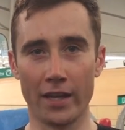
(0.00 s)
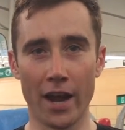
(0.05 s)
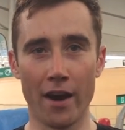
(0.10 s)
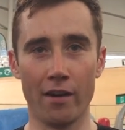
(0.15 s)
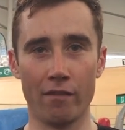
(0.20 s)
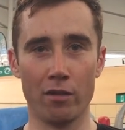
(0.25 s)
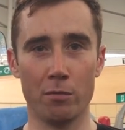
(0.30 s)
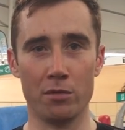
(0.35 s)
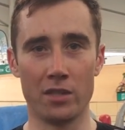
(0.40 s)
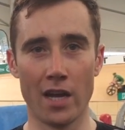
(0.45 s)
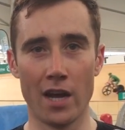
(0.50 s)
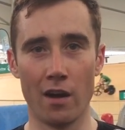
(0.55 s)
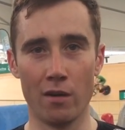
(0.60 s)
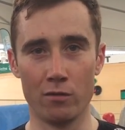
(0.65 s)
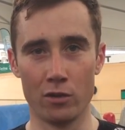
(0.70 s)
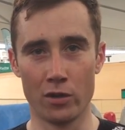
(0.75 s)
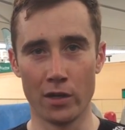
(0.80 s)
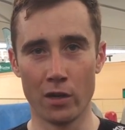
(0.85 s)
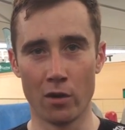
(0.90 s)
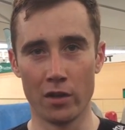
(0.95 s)
caring for
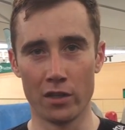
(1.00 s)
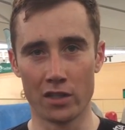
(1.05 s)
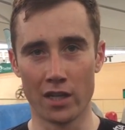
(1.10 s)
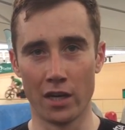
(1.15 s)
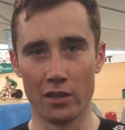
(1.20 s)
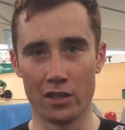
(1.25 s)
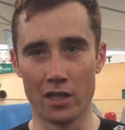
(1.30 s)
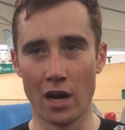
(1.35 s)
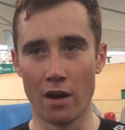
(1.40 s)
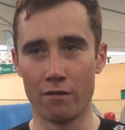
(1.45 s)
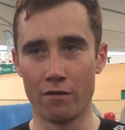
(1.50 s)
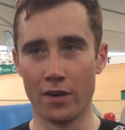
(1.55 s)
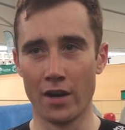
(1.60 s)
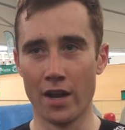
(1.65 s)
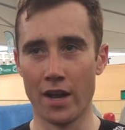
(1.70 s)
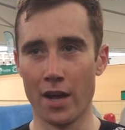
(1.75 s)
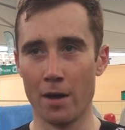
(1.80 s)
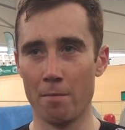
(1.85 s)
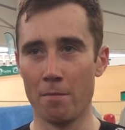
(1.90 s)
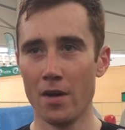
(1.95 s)
themselves, doing all this kind of stuff,
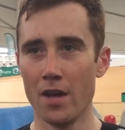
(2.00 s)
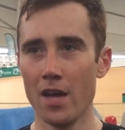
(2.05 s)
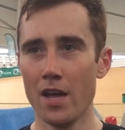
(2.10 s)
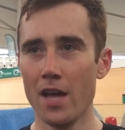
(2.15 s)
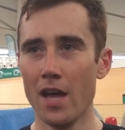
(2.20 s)
and um,